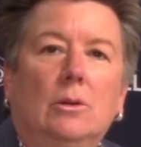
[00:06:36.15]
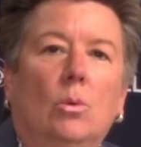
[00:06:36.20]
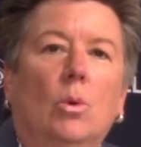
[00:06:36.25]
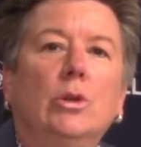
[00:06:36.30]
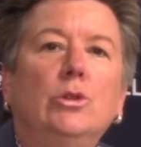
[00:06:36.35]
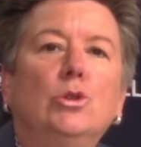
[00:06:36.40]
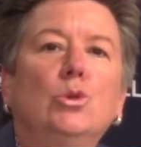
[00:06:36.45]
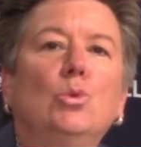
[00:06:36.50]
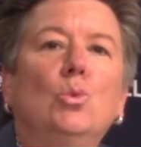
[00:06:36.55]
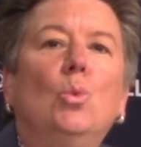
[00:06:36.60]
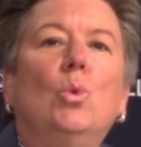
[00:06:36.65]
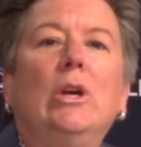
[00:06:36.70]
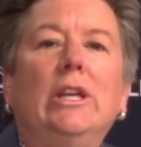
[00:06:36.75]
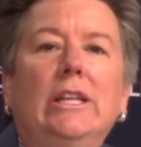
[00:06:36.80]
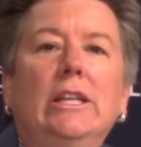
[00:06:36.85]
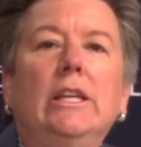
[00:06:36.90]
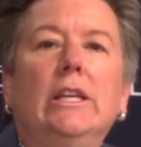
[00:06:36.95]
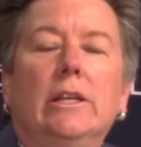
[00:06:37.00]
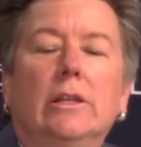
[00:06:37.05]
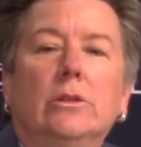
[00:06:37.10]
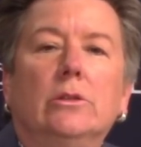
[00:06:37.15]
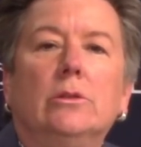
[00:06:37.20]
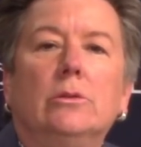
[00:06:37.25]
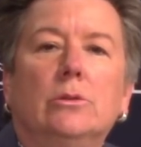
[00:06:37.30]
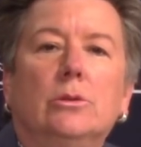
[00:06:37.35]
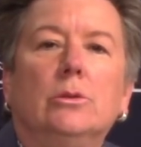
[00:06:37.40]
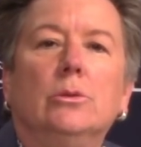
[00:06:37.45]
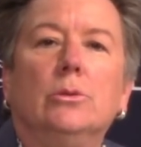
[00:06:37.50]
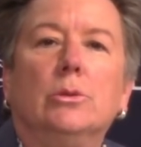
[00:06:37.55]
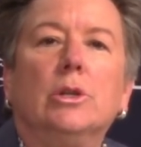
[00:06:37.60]
What do we need
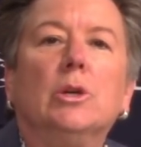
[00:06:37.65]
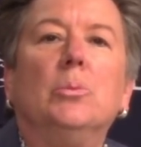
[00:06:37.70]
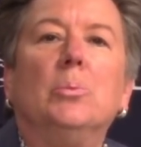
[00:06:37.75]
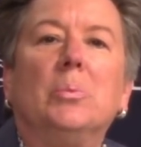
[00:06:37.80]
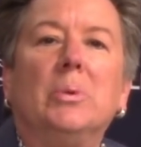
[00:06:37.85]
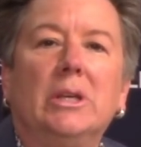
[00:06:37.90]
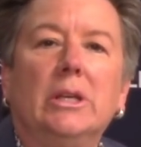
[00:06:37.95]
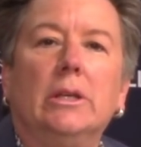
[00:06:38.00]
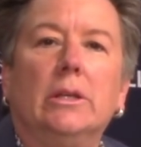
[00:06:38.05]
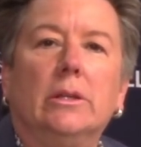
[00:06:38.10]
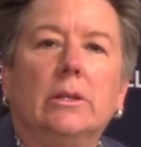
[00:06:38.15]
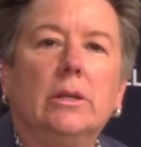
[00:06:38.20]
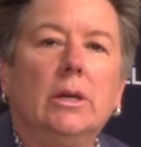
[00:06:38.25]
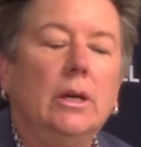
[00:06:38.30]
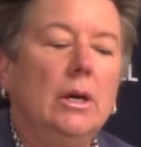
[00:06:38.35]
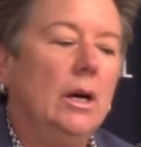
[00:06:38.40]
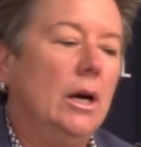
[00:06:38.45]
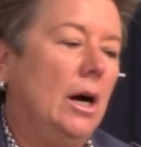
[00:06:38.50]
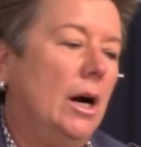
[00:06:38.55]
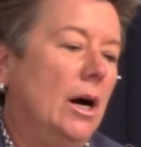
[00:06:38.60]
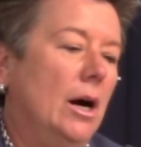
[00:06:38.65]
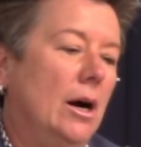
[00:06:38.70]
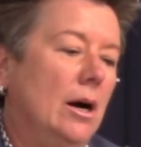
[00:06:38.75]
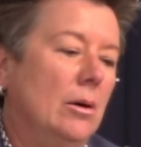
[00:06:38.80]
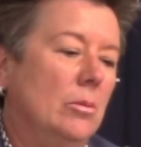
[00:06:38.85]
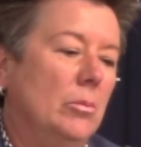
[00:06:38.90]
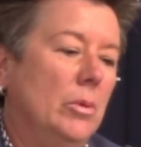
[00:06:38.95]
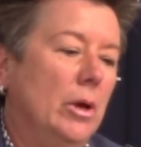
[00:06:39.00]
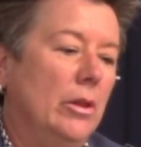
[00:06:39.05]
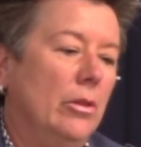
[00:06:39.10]
to compete?
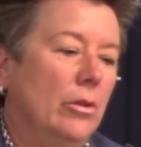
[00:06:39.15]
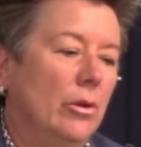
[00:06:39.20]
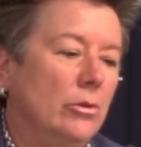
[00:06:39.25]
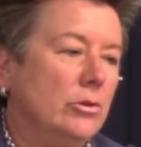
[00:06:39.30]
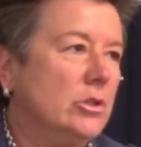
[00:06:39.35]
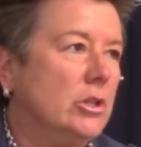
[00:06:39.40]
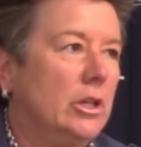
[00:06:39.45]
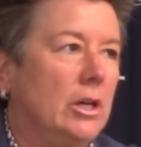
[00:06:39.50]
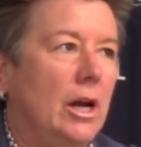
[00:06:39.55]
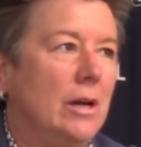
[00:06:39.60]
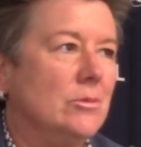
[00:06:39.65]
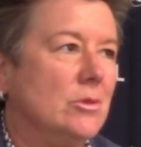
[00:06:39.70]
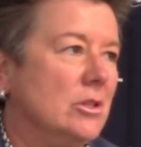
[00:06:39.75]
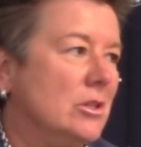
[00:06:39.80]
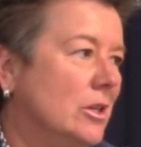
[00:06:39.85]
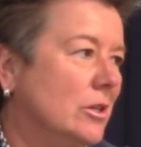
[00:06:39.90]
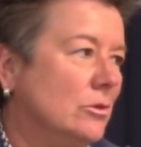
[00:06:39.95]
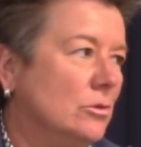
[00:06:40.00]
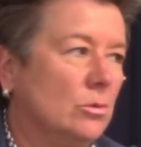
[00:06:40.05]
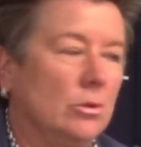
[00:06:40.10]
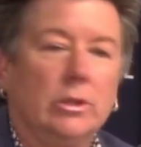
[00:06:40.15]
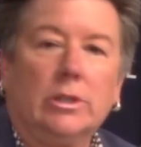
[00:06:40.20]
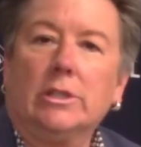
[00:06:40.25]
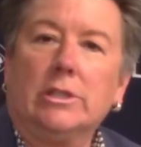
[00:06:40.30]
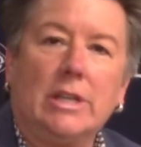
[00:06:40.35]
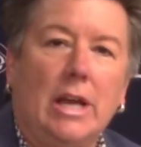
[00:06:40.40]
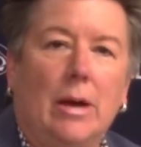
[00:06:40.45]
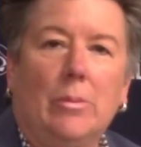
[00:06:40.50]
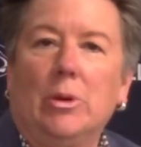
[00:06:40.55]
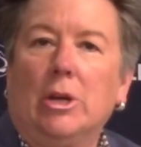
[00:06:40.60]
And those are the kinds of things we're
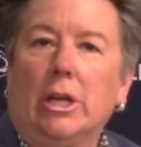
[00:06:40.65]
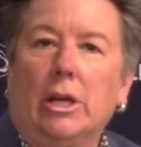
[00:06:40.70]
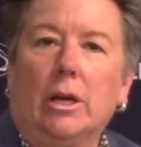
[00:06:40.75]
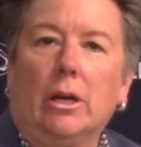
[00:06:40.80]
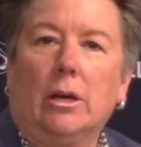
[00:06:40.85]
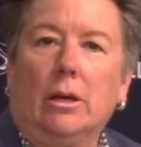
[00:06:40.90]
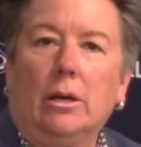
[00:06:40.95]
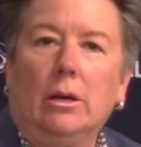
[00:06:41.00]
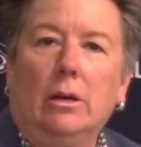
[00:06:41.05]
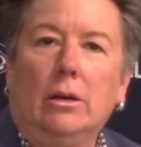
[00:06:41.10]
examining